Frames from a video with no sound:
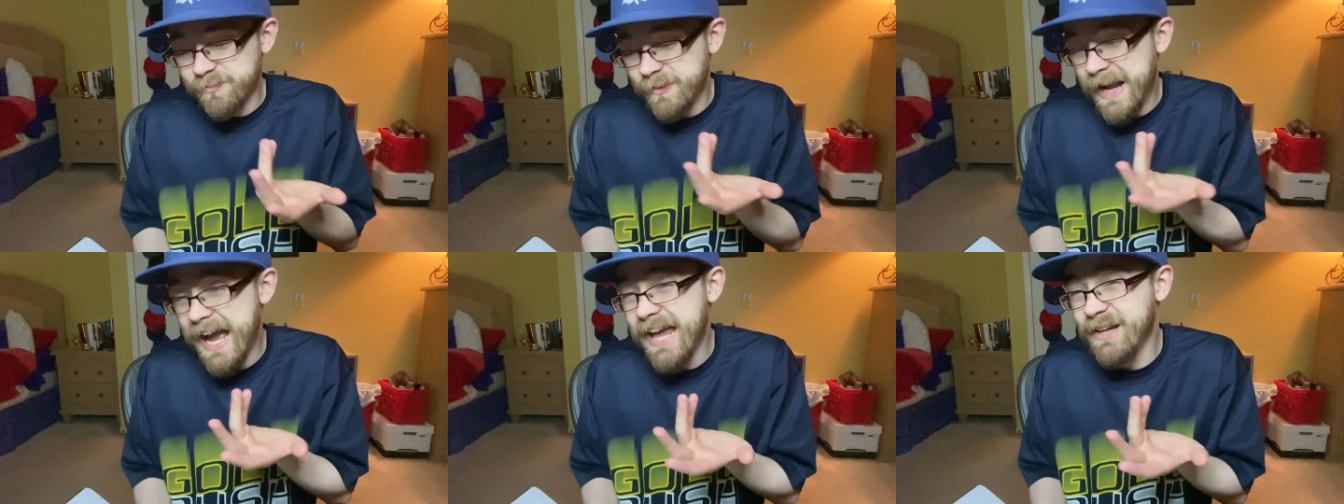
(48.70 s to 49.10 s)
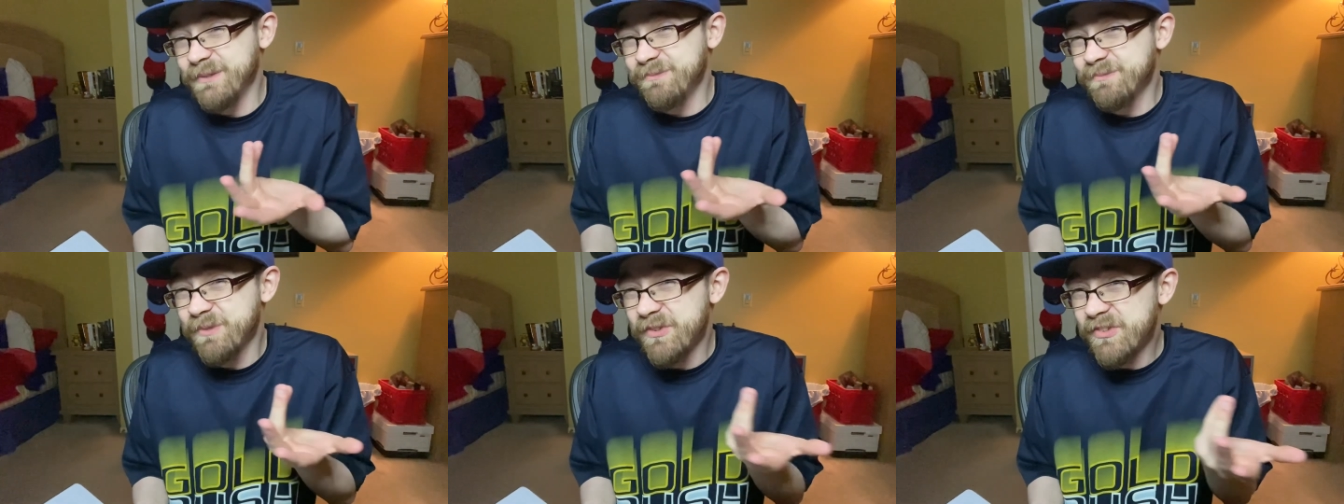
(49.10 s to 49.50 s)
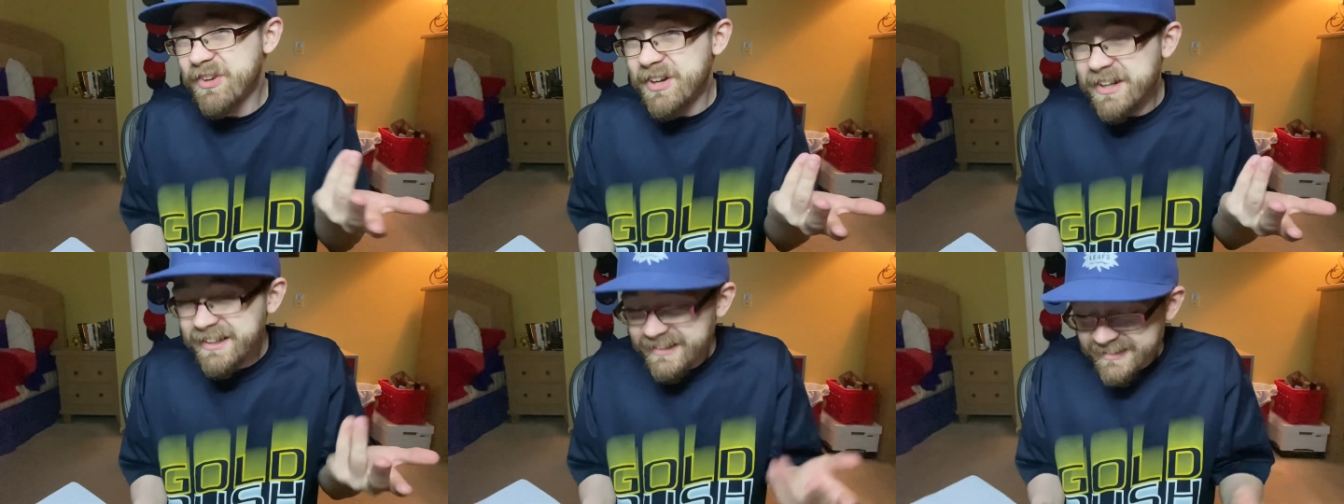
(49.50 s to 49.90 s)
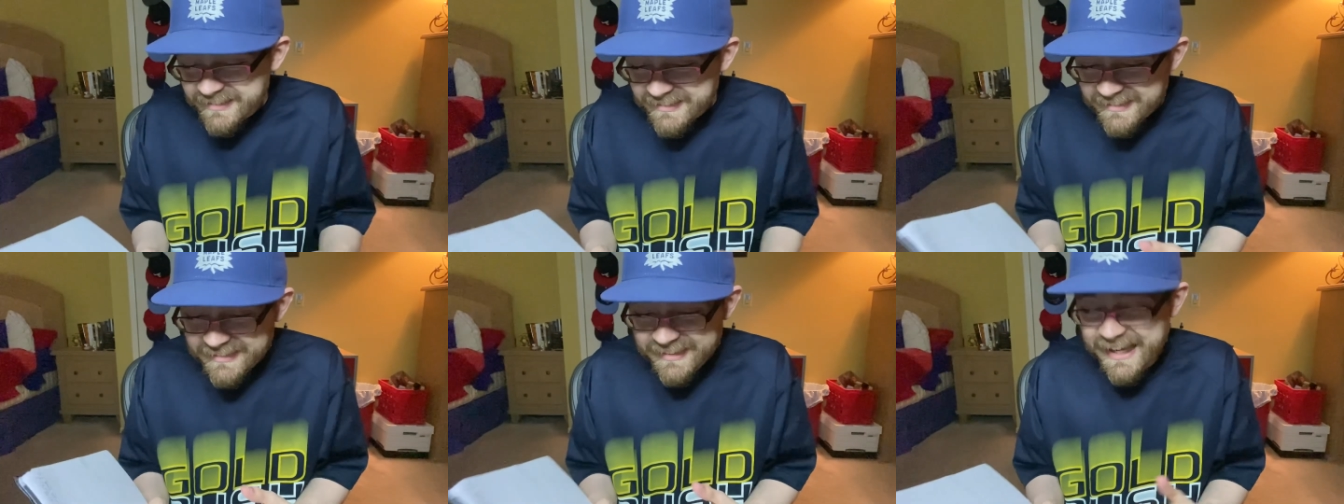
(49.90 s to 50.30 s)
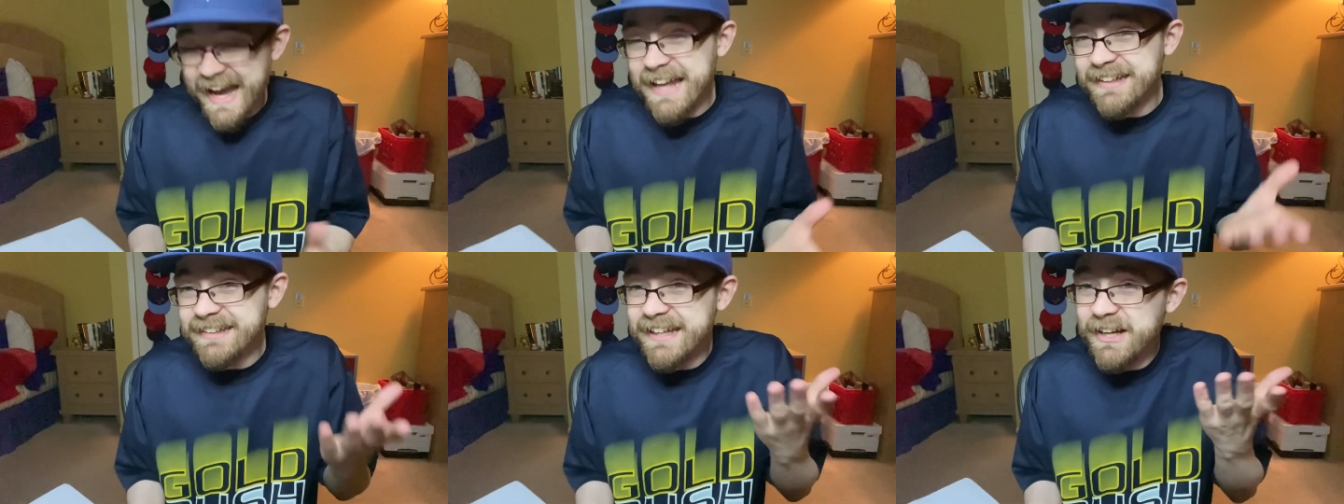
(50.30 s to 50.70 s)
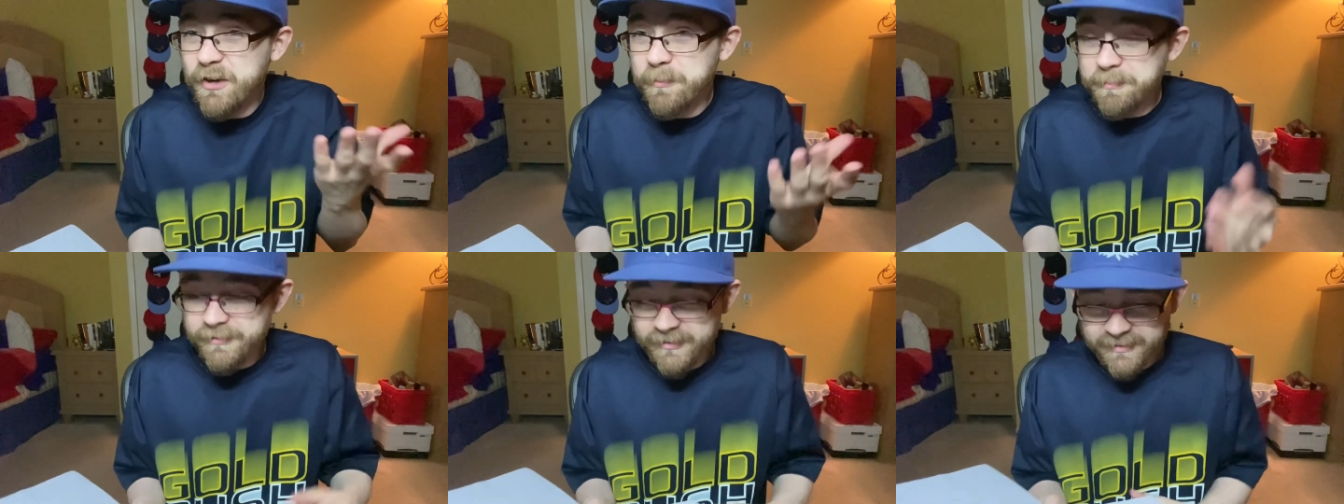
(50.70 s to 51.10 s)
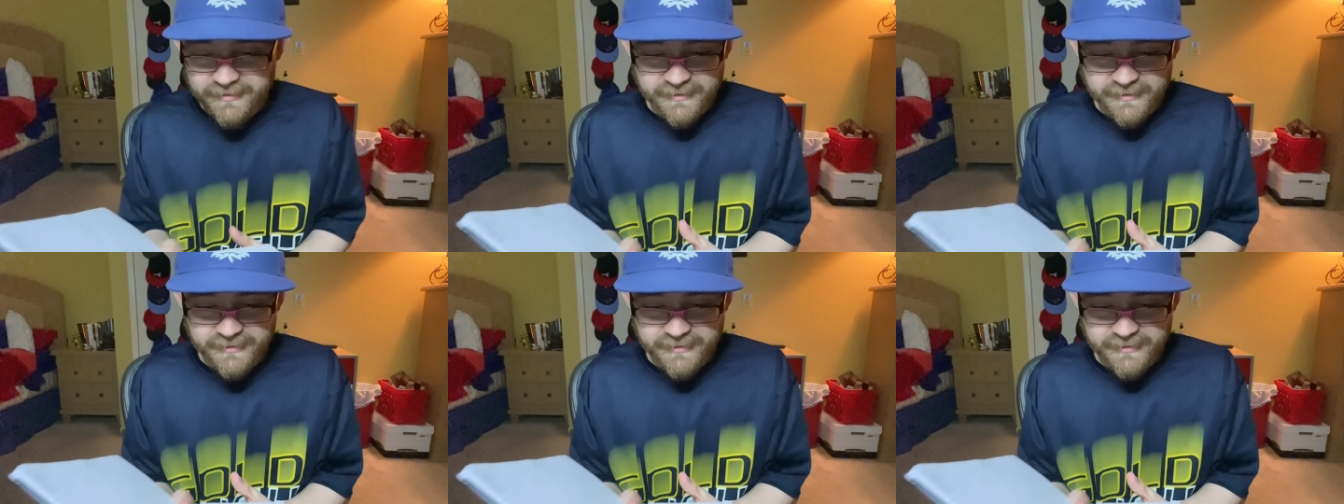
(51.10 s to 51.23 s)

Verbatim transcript: kind of was good, kind of helped